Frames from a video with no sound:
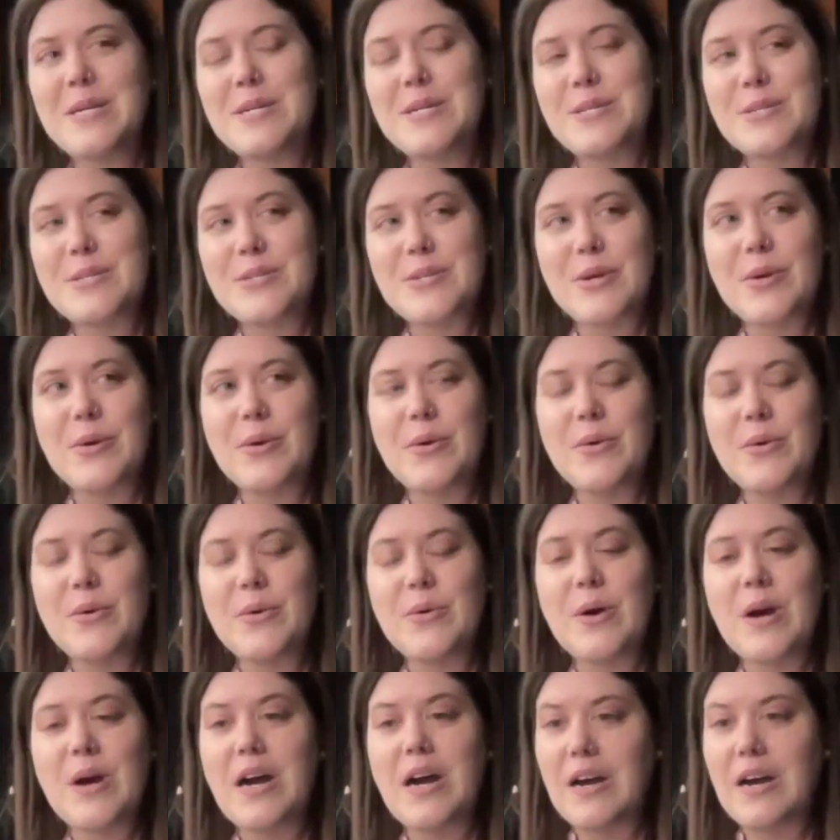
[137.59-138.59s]

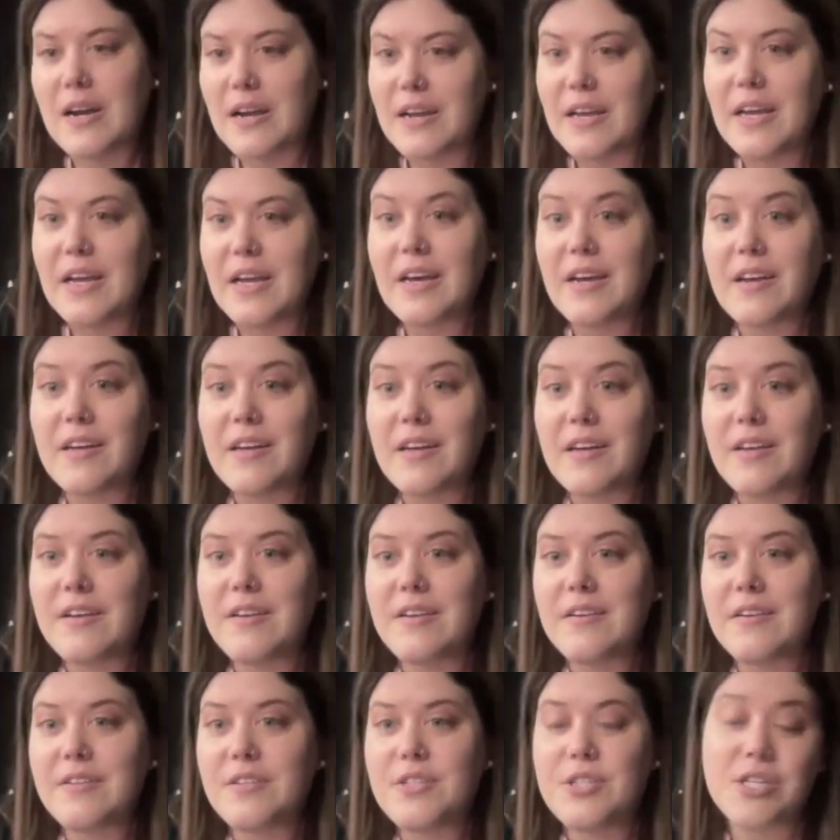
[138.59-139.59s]
So I
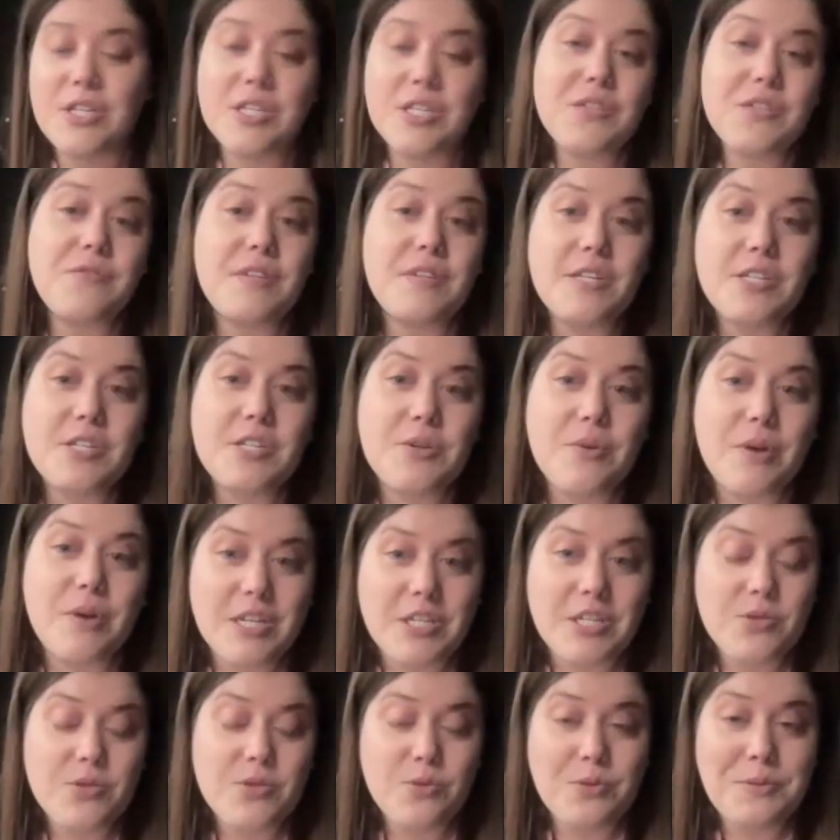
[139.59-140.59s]
had just finished
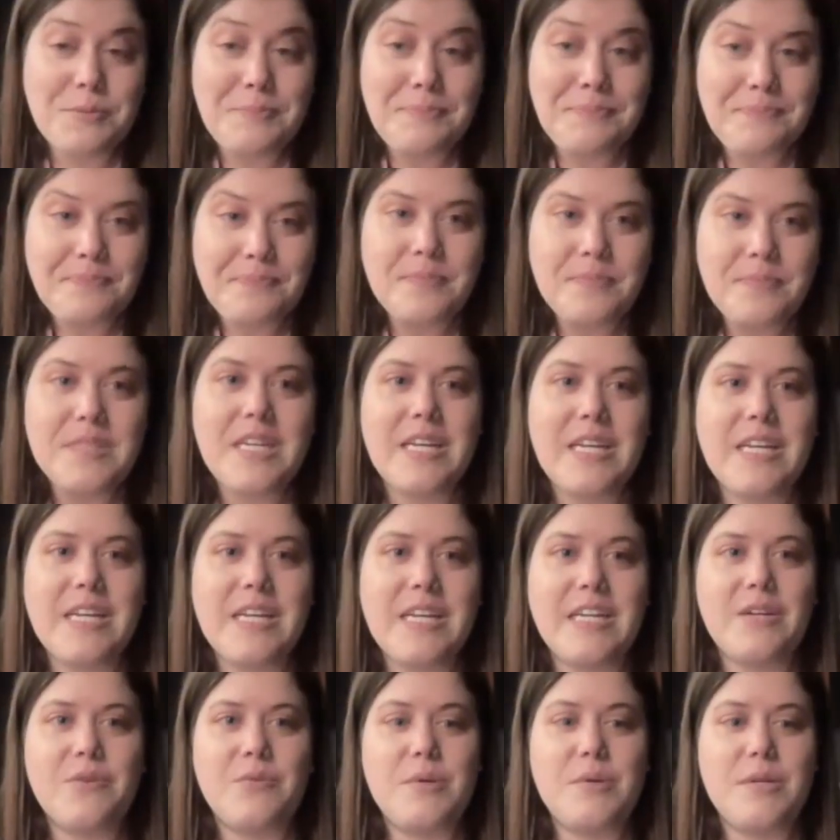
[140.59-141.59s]
grad school
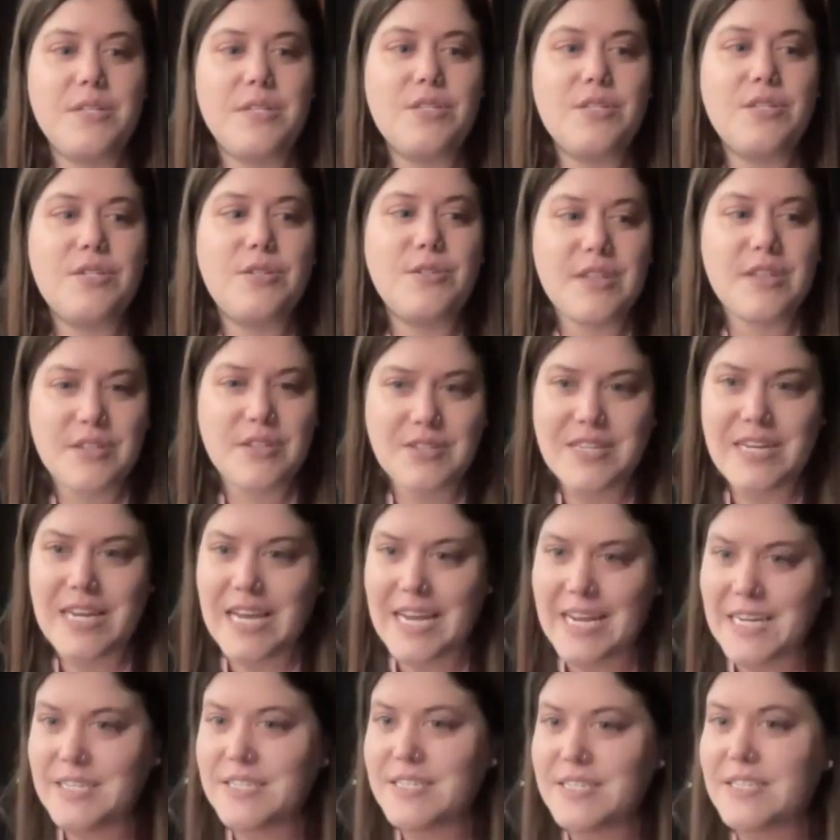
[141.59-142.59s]
and it was
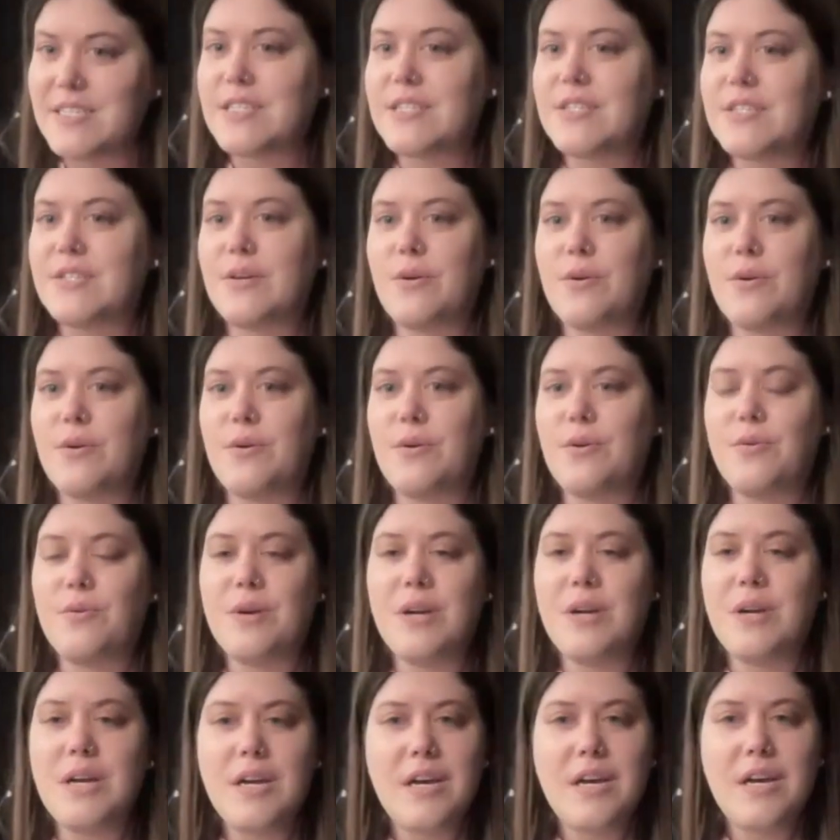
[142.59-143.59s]
2008.
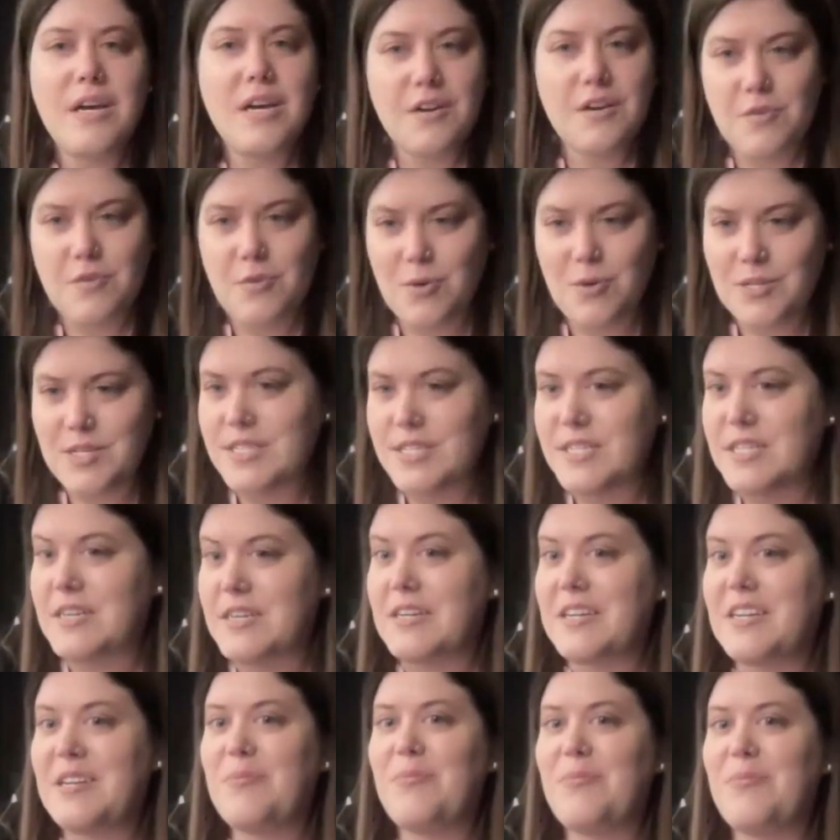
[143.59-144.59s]
So, of course, a
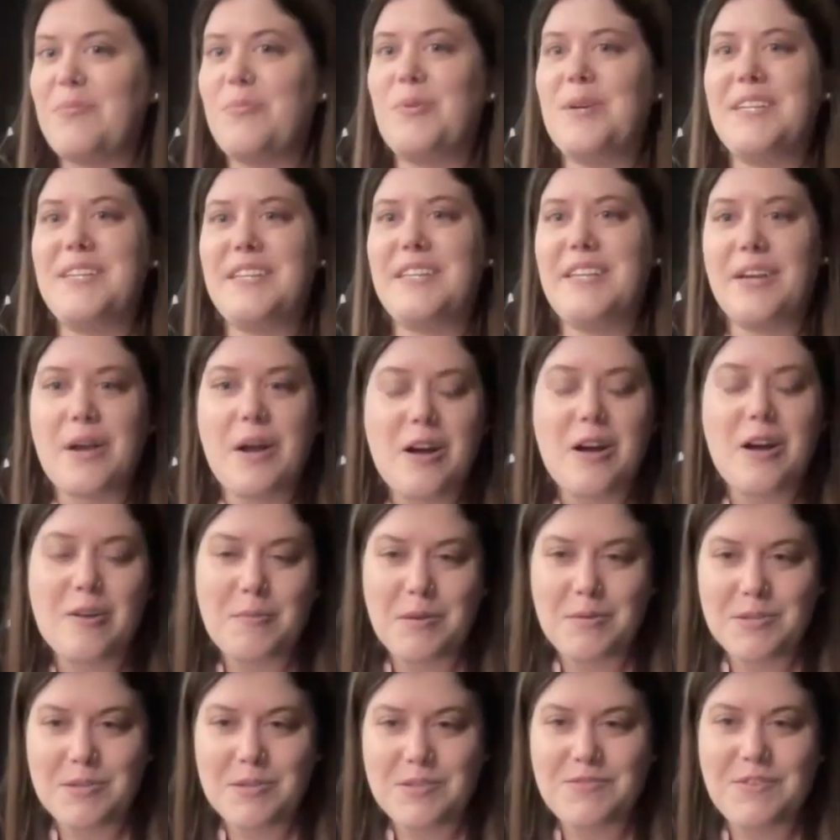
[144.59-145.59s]
time when the
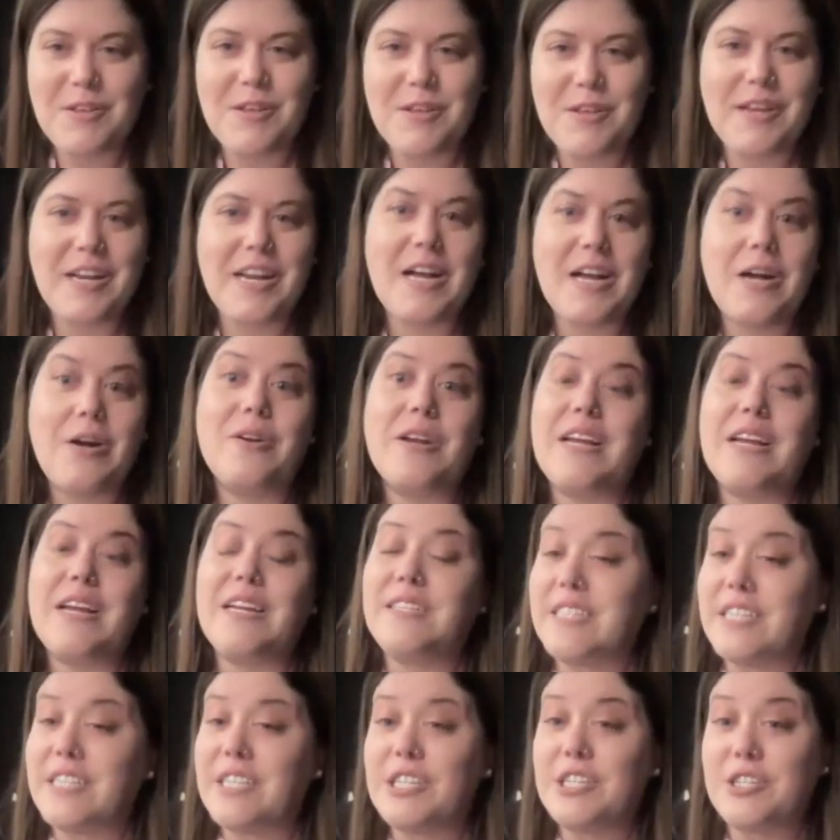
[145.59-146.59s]
economy was falling out
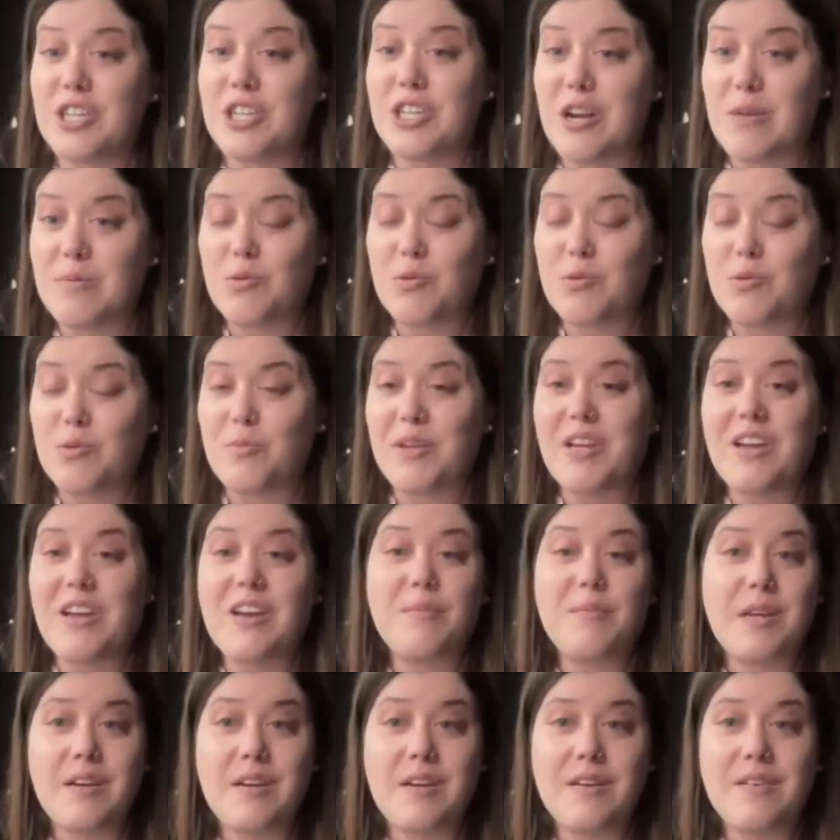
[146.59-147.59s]
and teaching jobs were
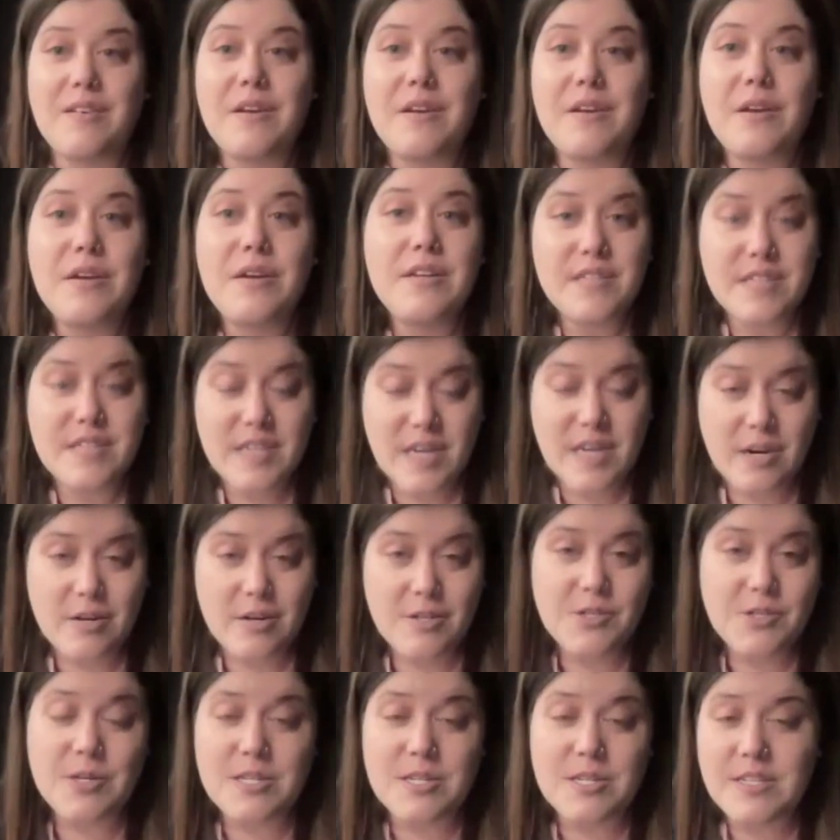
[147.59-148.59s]
becoming
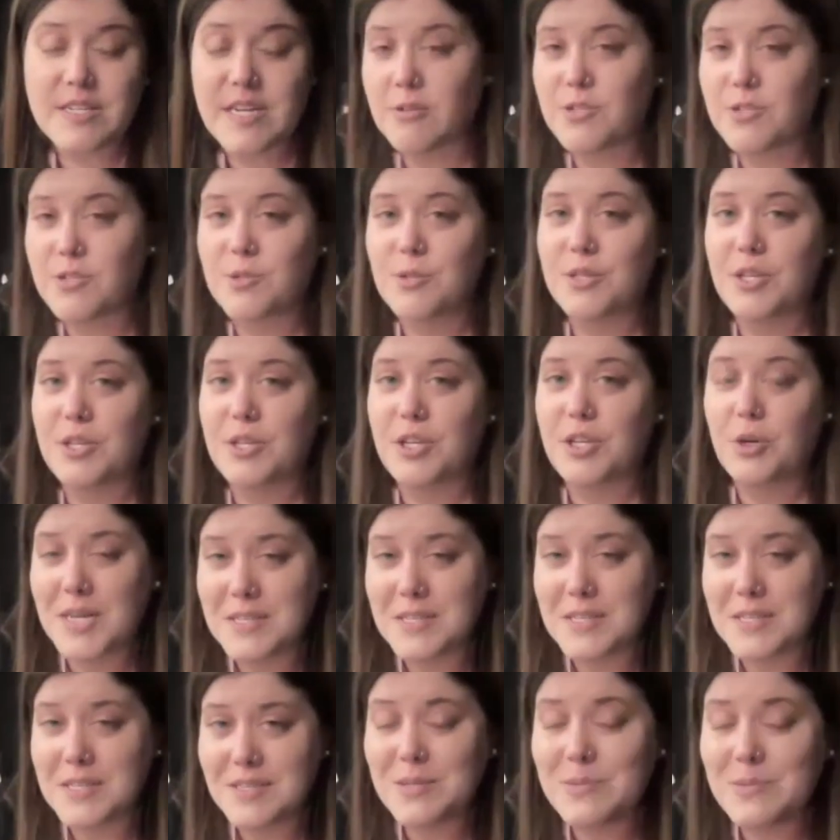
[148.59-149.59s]
scarcer and scarcer in the
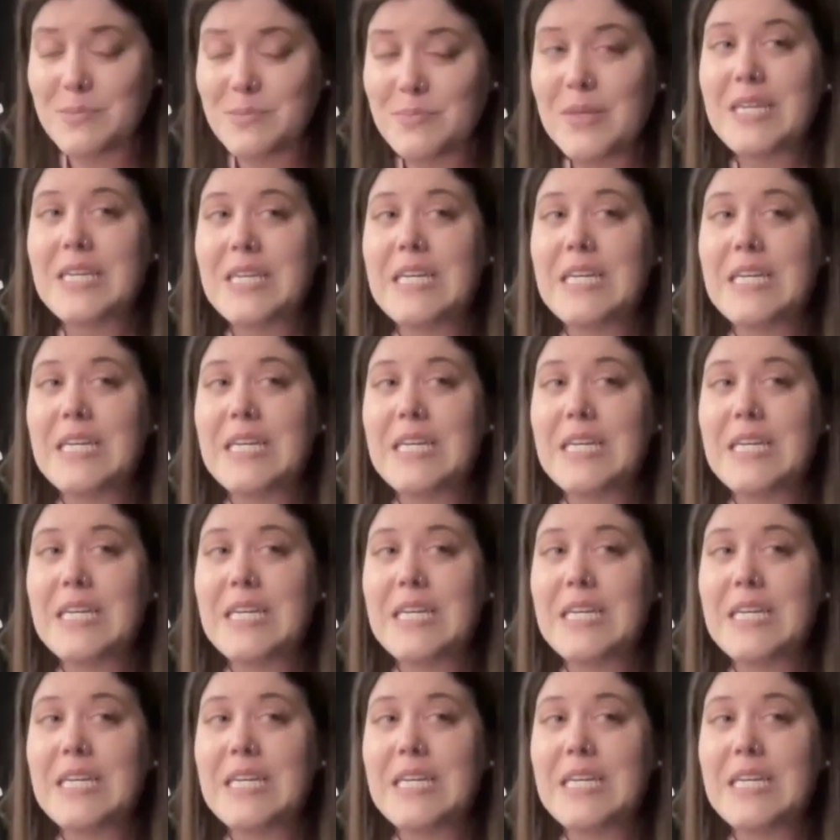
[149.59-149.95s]
US.